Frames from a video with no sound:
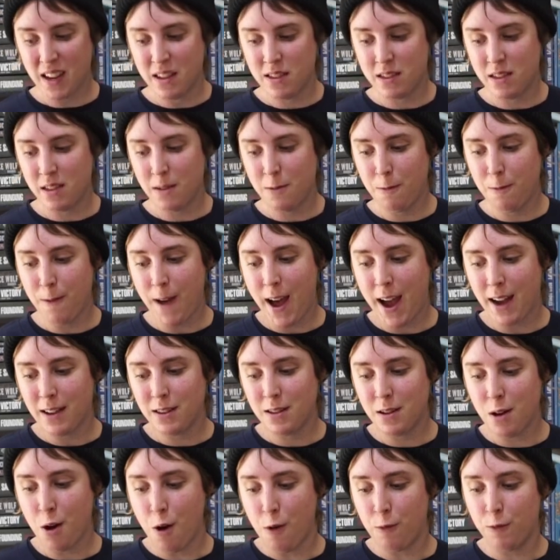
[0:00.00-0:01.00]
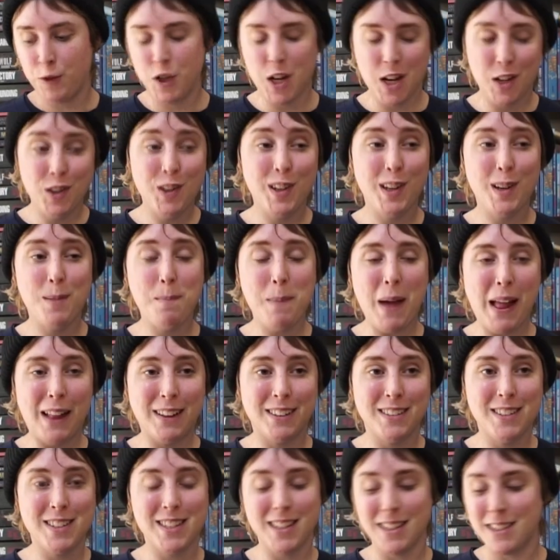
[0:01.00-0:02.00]
is the fact of gender
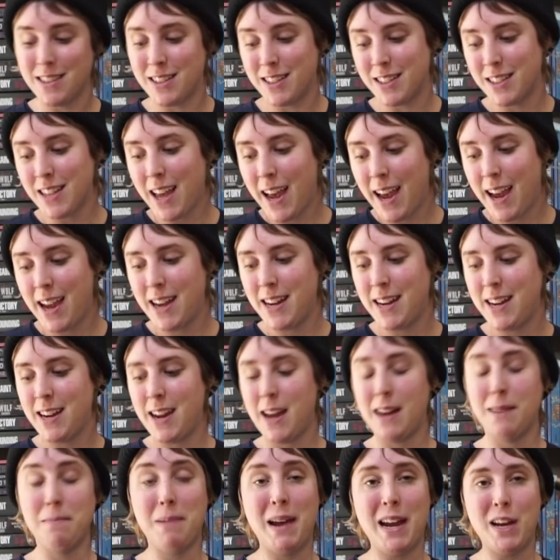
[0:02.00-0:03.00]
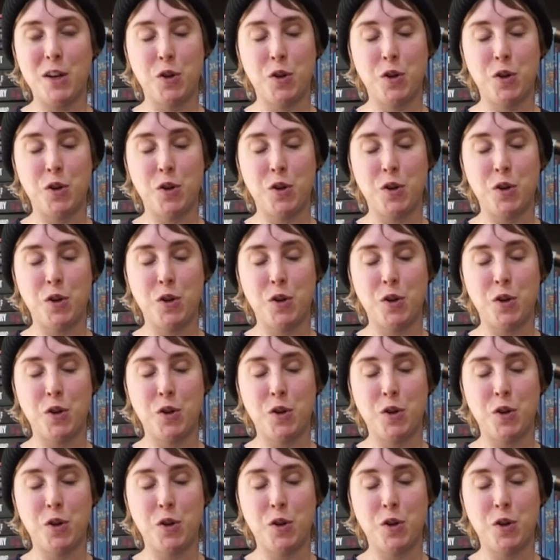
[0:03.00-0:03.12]
imbalance in society and